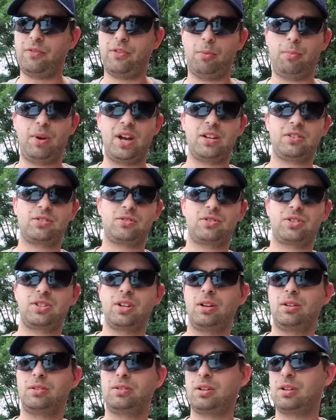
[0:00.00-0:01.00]
of the master
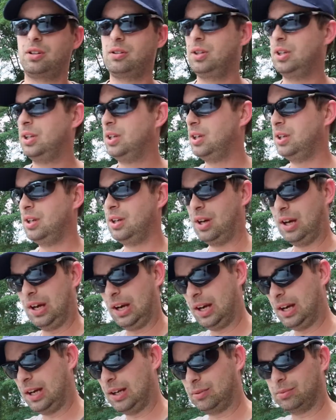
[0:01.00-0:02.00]
cylinder
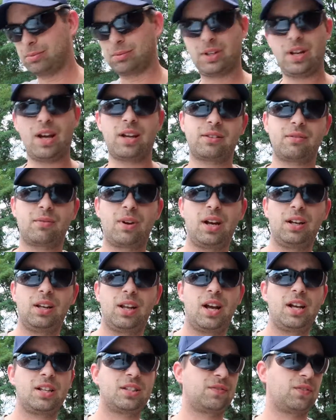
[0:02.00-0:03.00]
were not the right
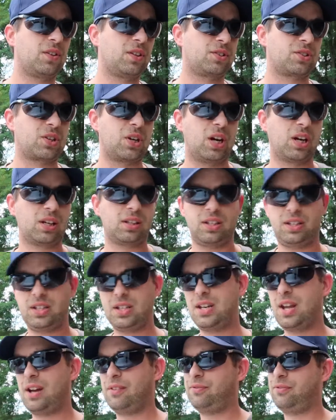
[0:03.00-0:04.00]
lines for the truck. They
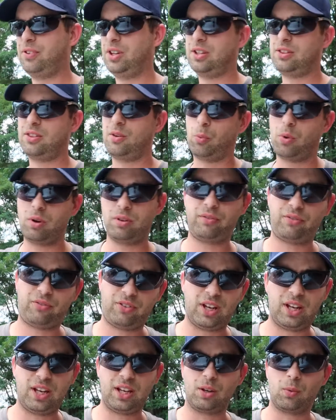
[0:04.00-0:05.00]
did not fit. The one
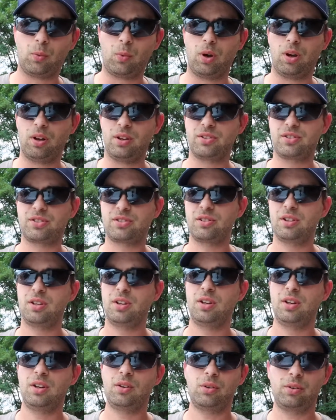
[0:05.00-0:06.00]
fitting was
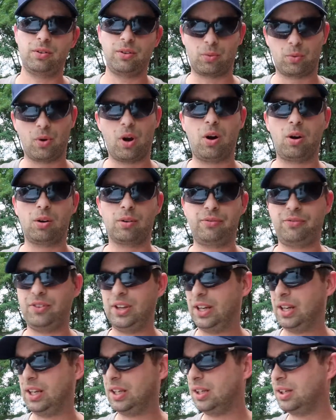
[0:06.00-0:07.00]
the wrong
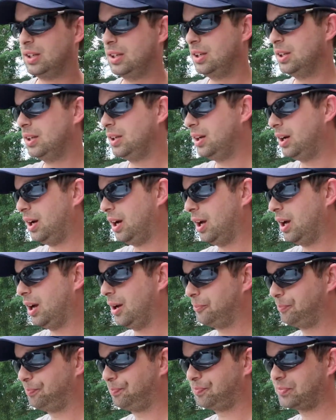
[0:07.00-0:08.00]
fitting,
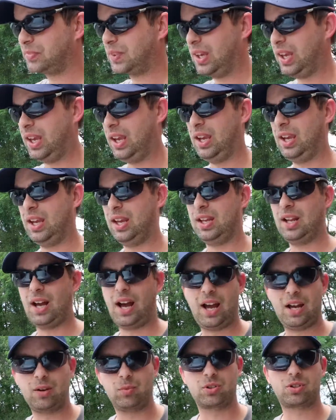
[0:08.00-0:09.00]
and
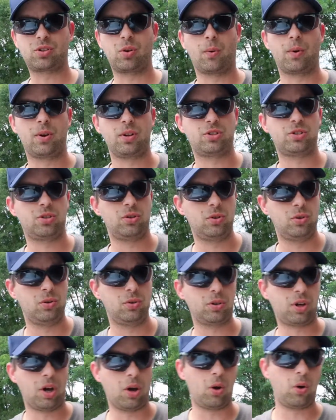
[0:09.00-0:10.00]
I was going
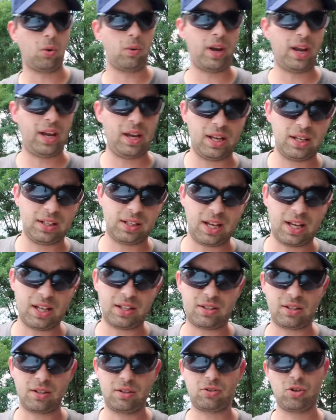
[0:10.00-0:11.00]
to go and
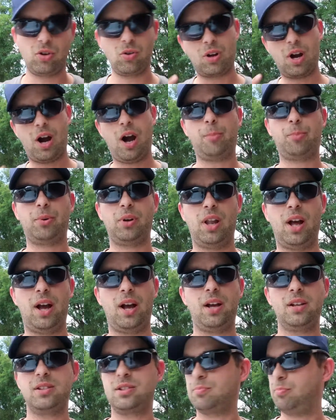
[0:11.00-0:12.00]
get two copper
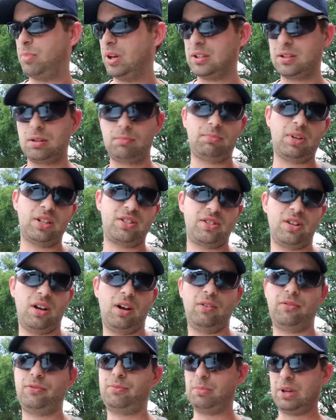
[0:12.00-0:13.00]
lines, bend them
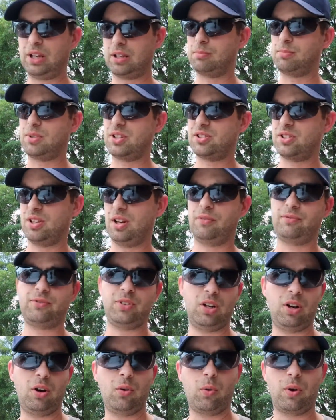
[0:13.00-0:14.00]
myself, make them myself,
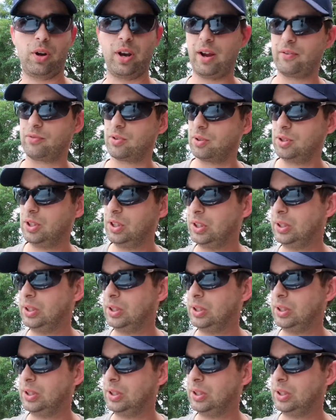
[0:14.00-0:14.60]
you know, whatever,